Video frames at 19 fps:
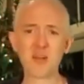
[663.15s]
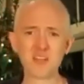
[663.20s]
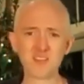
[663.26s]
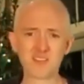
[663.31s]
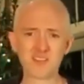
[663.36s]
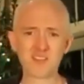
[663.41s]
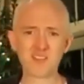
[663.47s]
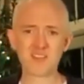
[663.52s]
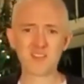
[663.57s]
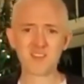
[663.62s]

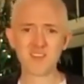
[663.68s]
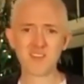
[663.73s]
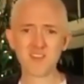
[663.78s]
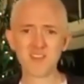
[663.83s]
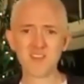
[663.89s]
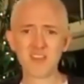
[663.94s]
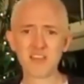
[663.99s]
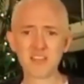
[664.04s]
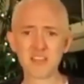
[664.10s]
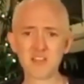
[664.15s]
months!
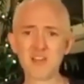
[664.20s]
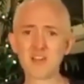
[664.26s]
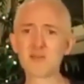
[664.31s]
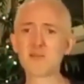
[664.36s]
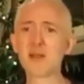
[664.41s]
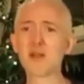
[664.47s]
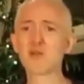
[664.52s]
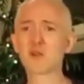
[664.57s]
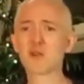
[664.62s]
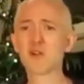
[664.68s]
Talk
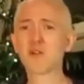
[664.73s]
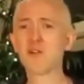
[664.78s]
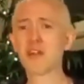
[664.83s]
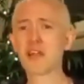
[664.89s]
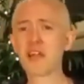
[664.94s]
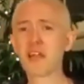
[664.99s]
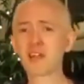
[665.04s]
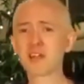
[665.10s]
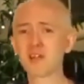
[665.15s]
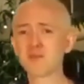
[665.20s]
about
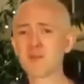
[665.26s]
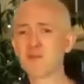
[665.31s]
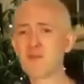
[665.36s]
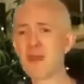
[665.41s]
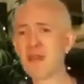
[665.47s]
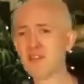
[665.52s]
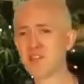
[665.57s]
recurring income and